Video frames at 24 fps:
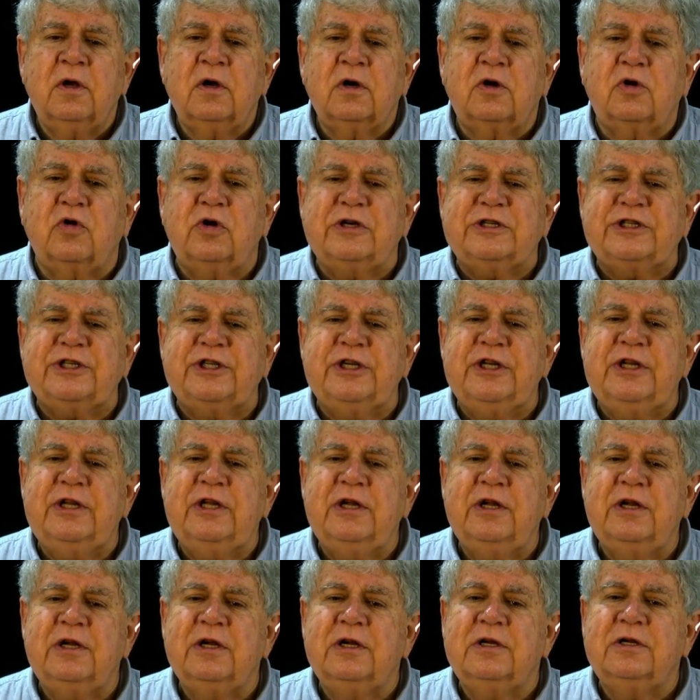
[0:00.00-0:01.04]
Christy
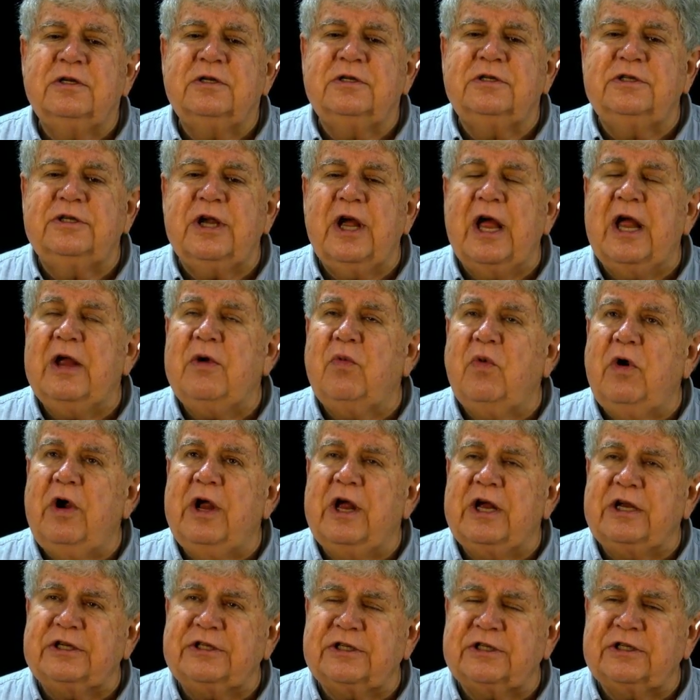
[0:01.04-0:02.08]
J.
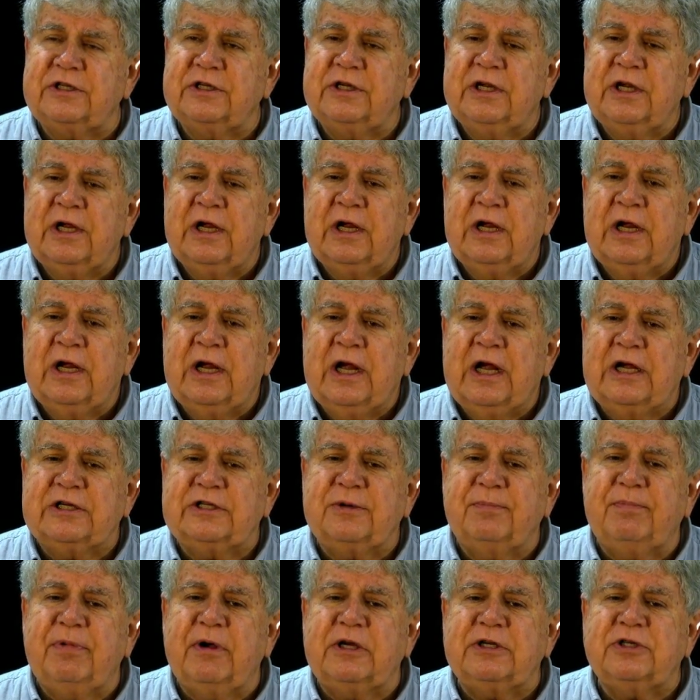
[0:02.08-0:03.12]
West as
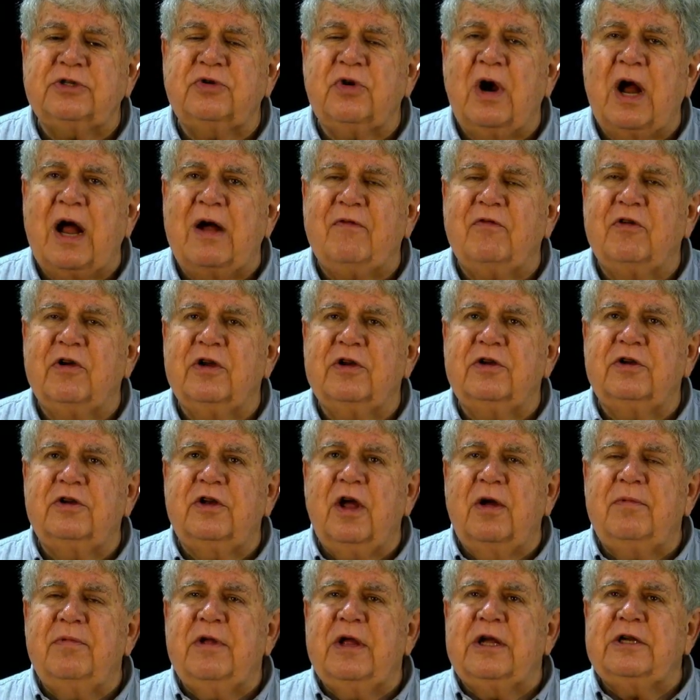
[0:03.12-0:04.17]
a bus driver at
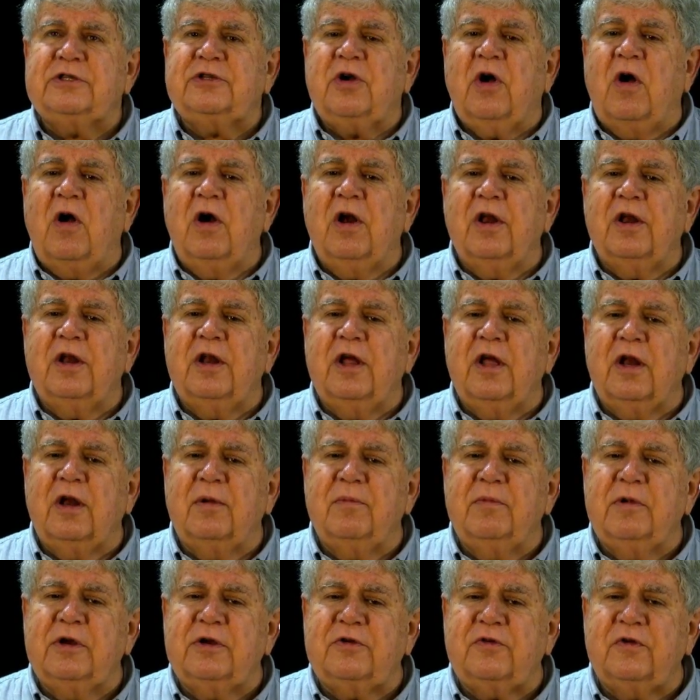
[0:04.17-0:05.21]
W.S. Harlan
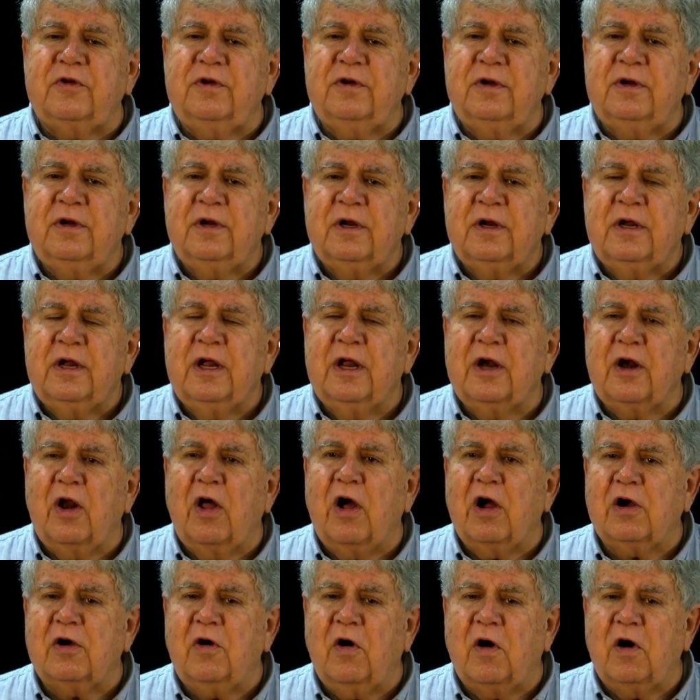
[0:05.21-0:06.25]
Elementary in
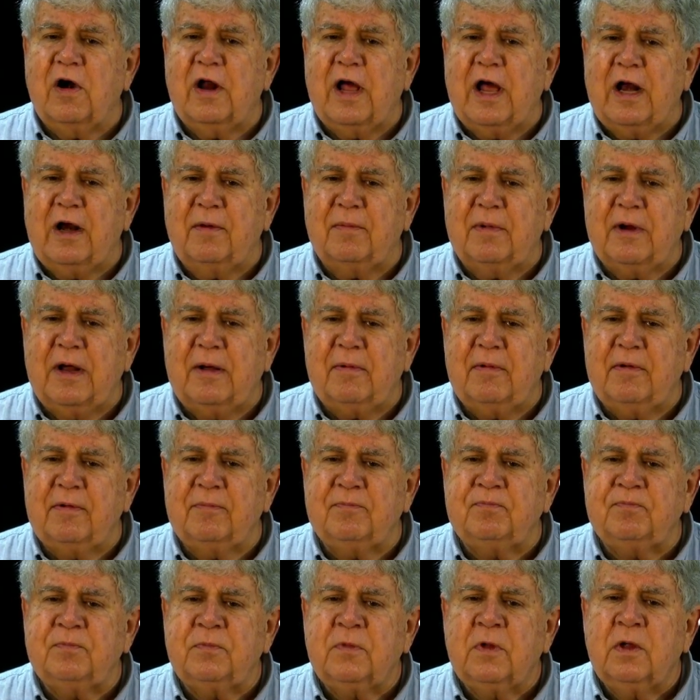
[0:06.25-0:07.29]
Lockhart, Alabama.
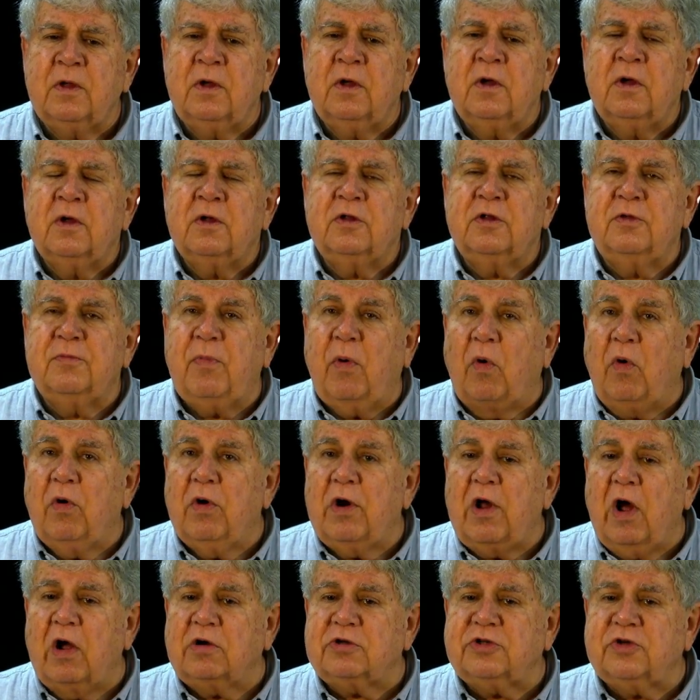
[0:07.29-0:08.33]
The board
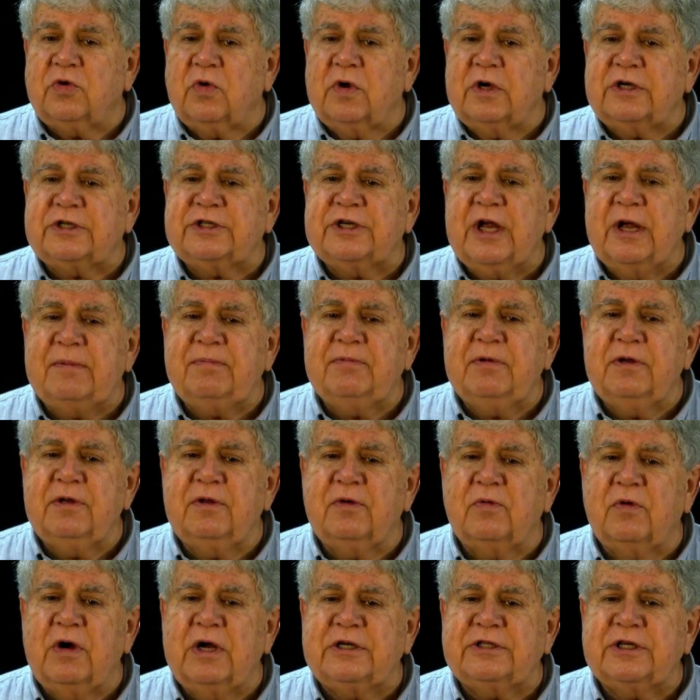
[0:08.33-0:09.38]
also accepted the
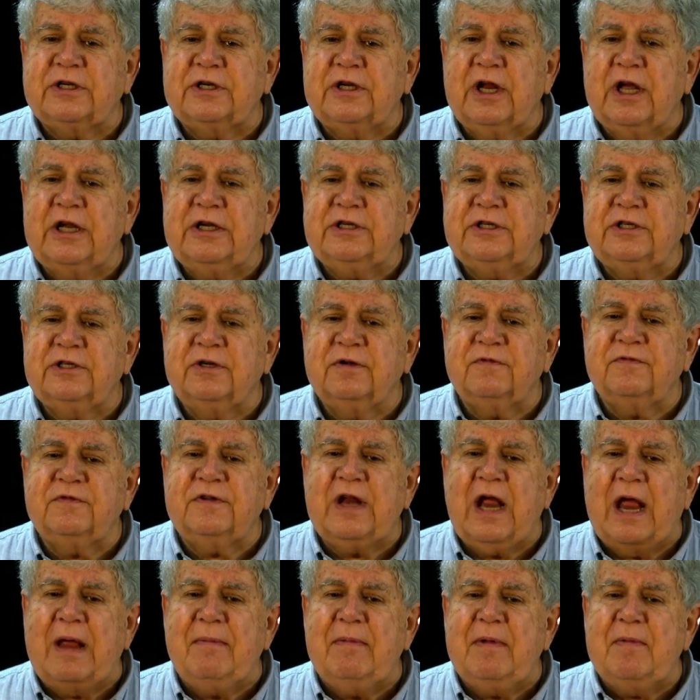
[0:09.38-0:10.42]
resignation of
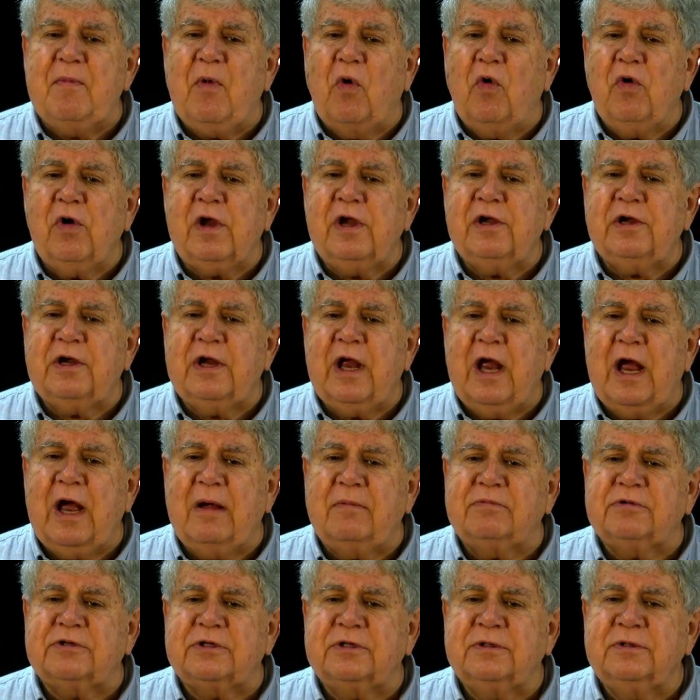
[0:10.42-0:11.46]
Tammy Morgan
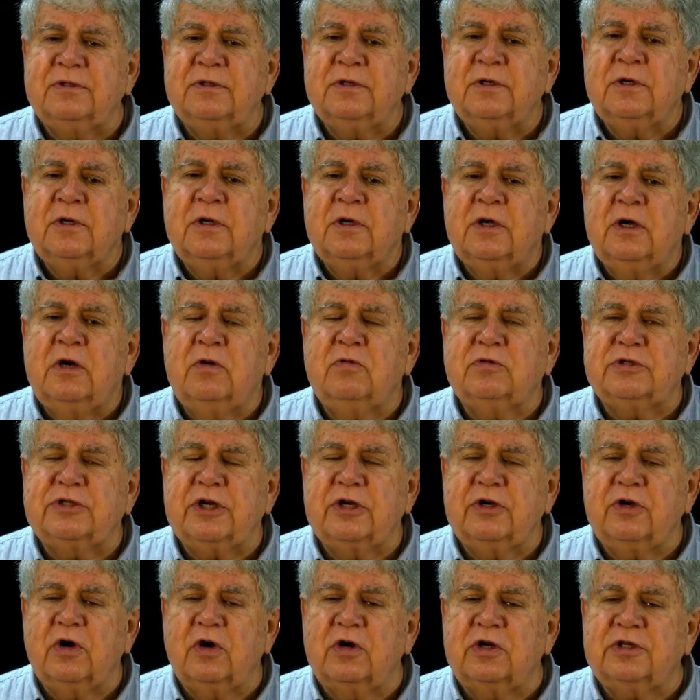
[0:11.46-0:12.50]
Camps, who was a
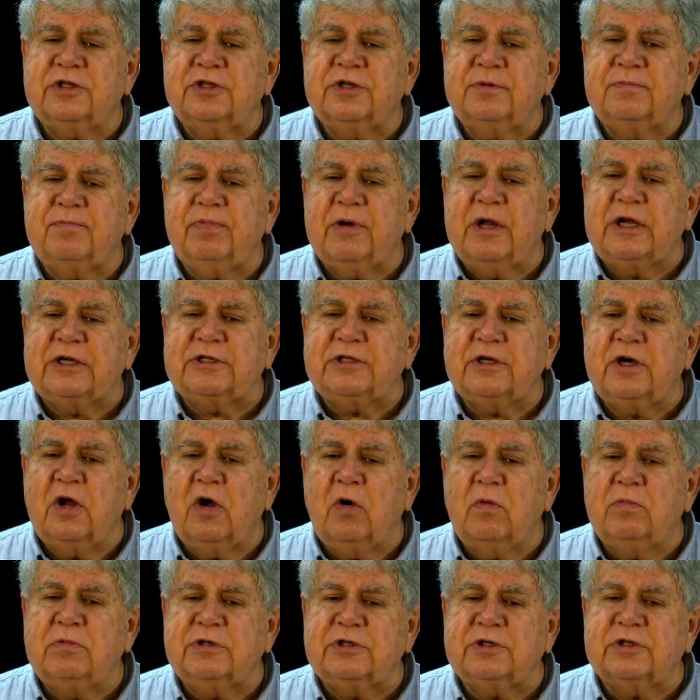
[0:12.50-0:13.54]
nurse at Pleasant
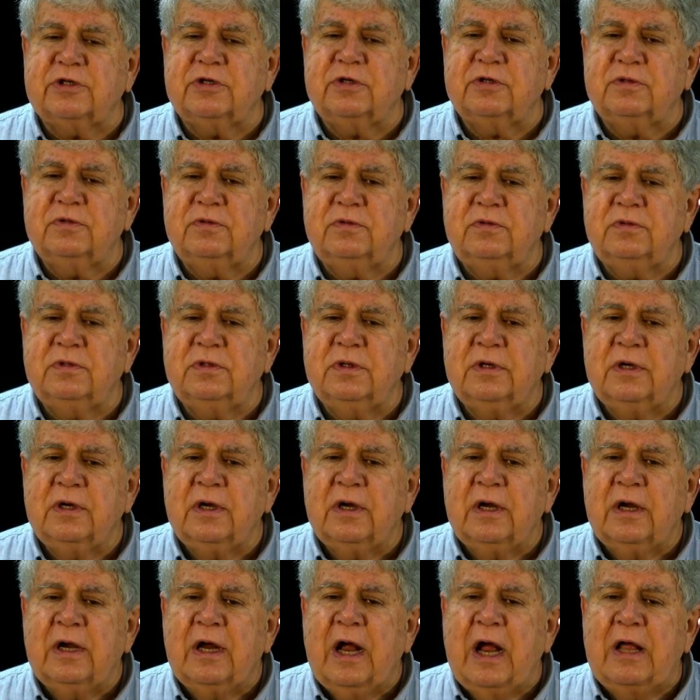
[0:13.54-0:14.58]
Home and School,
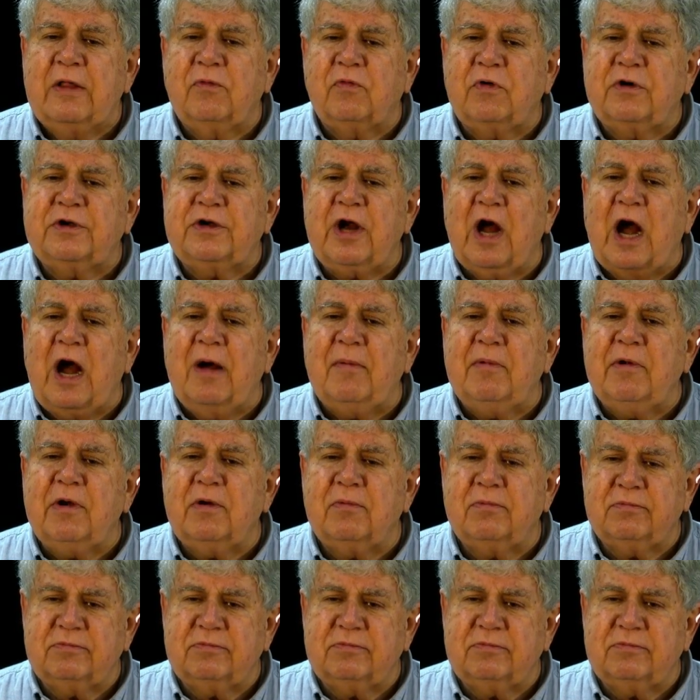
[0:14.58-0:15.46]
and the retirement